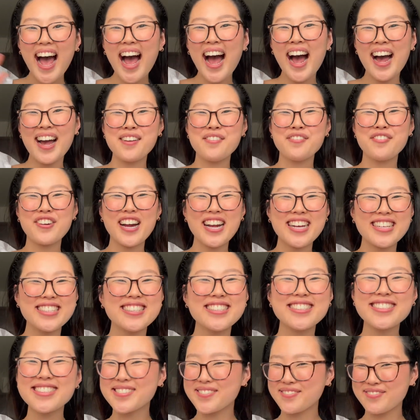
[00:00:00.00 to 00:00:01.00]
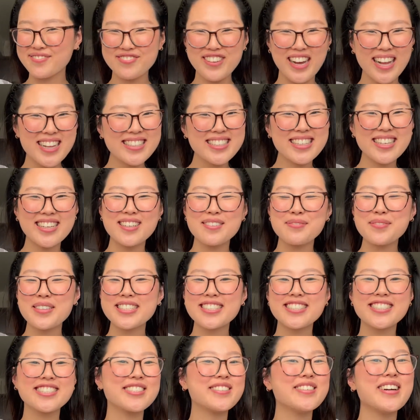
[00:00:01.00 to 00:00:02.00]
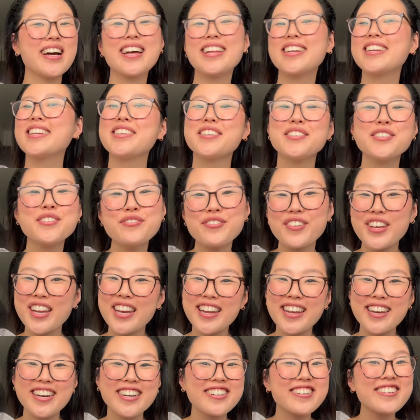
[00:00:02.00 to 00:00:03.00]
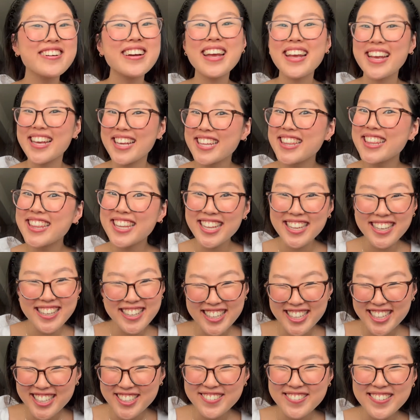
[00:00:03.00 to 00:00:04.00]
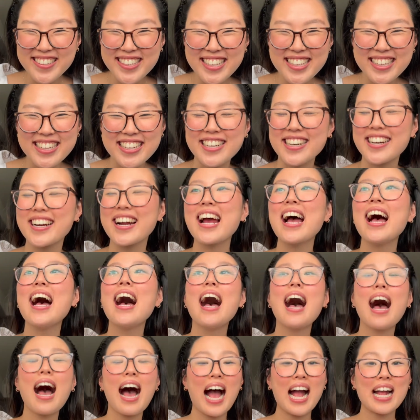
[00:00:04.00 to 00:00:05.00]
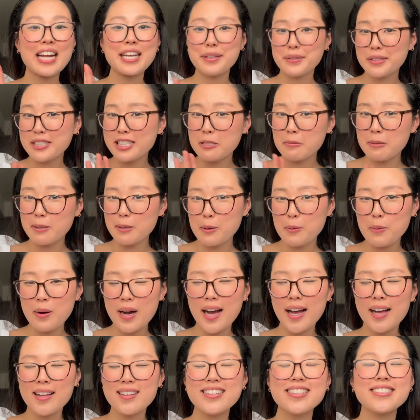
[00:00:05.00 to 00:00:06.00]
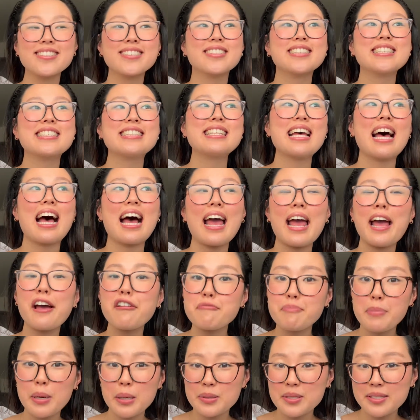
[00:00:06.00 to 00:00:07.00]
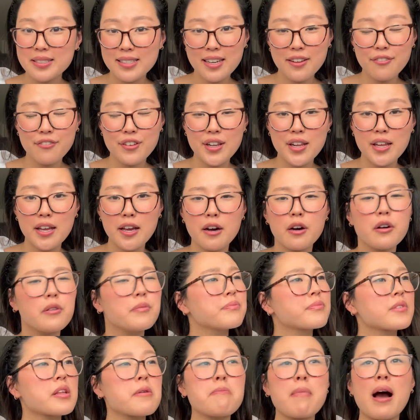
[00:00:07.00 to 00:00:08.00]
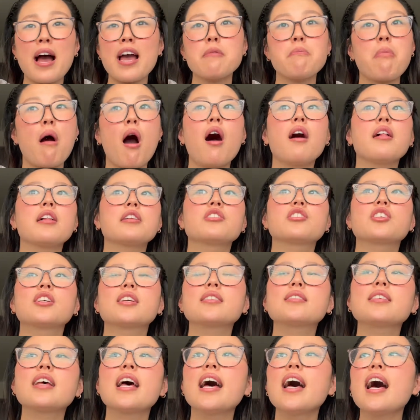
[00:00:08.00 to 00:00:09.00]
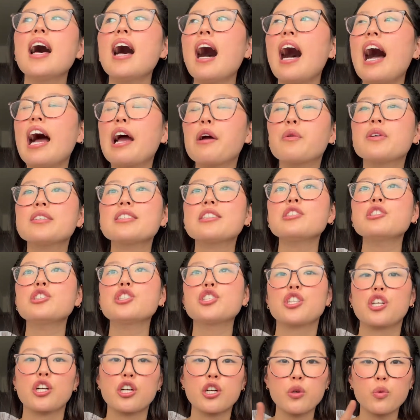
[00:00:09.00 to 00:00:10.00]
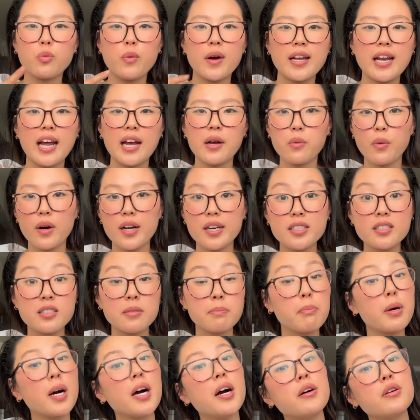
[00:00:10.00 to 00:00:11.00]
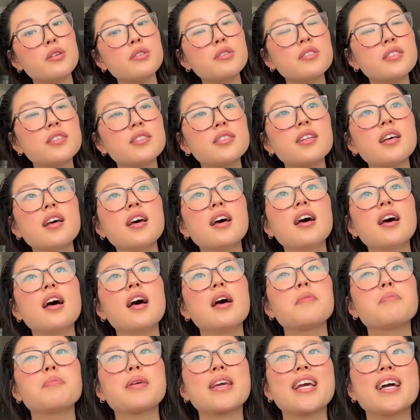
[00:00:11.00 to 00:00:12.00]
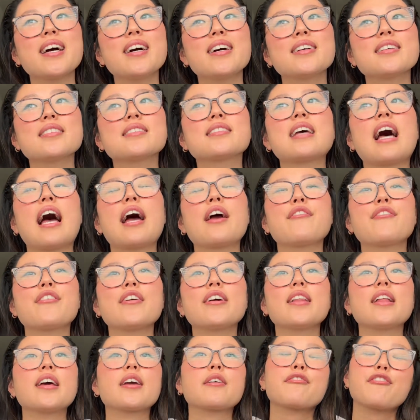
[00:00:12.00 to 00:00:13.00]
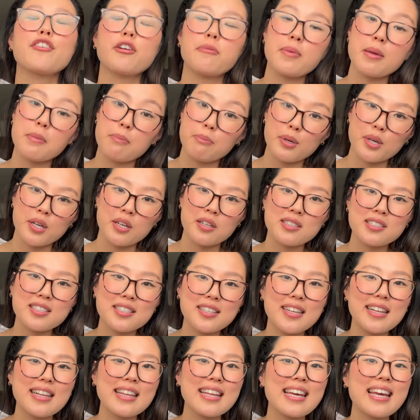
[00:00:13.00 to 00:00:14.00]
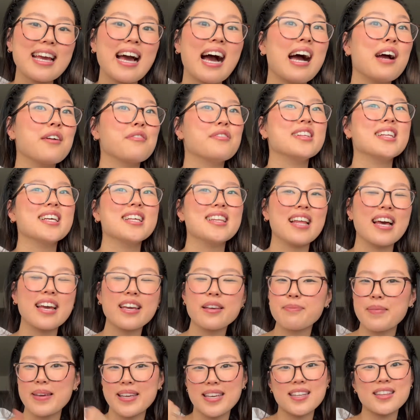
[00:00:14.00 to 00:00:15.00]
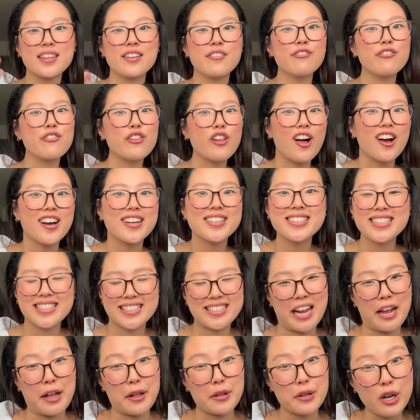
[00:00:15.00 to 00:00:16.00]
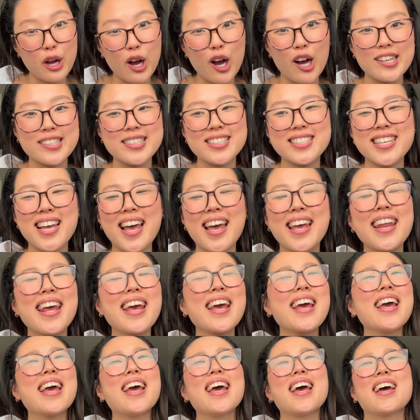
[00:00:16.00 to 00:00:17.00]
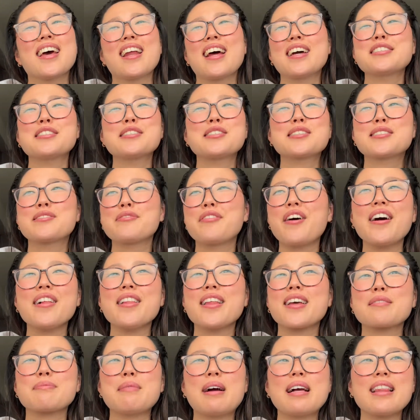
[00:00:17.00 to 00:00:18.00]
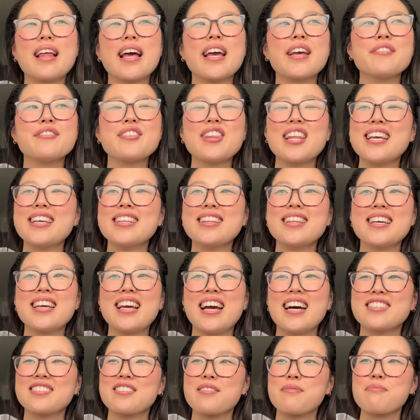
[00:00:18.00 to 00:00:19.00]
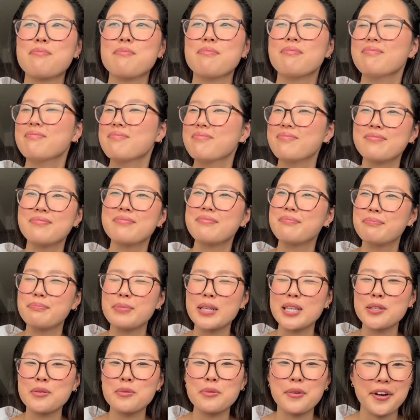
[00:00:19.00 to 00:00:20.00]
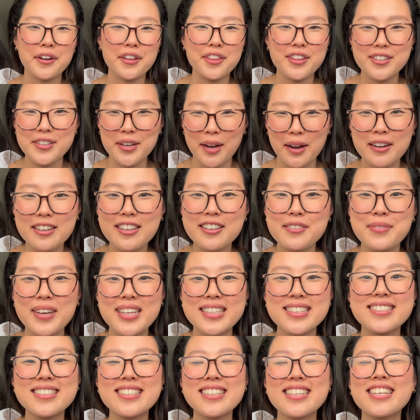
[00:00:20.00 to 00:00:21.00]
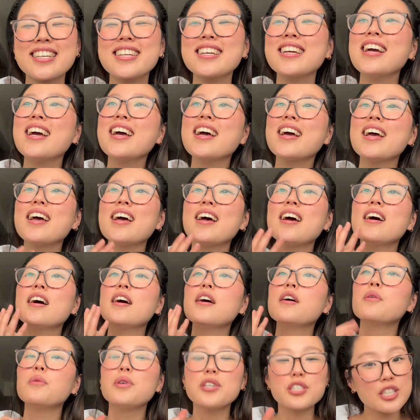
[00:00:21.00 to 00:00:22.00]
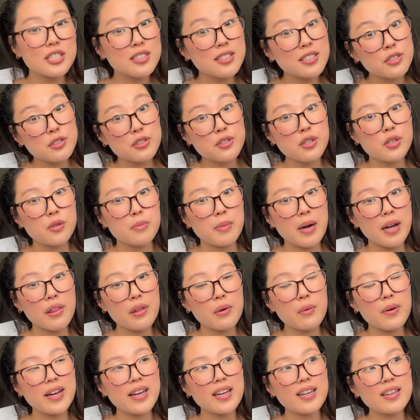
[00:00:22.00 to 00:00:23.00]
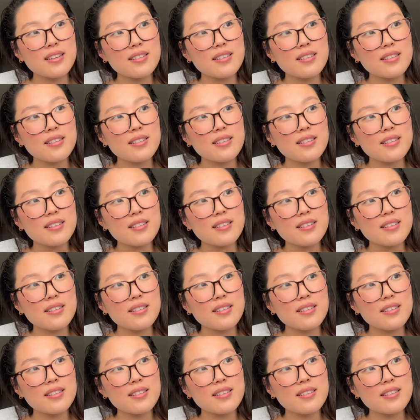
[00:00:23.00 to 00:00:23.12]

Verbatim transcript: Hi friends, welcome to a new video in the new year. I know it's been a while since I have posted a video. My apologies. I wasn't sure what I wanted to post because I feel like for me personally, I really like making the vlog style content and I just felt like my life lately hasn't been worth documenting, which isn't true by the way,